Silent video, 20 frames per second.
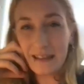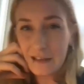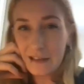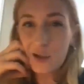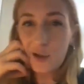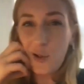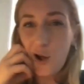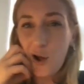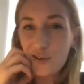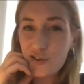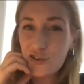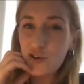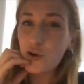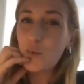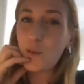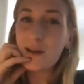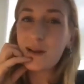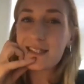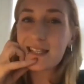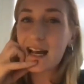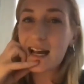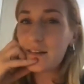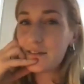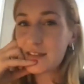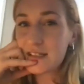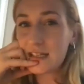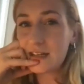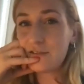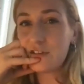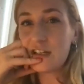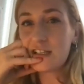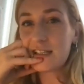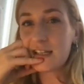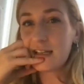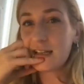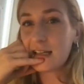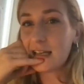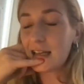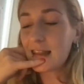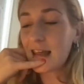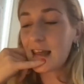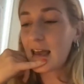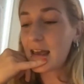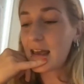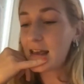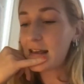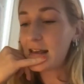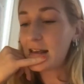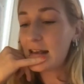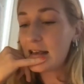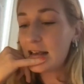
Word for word: ecological ones I've seen recently that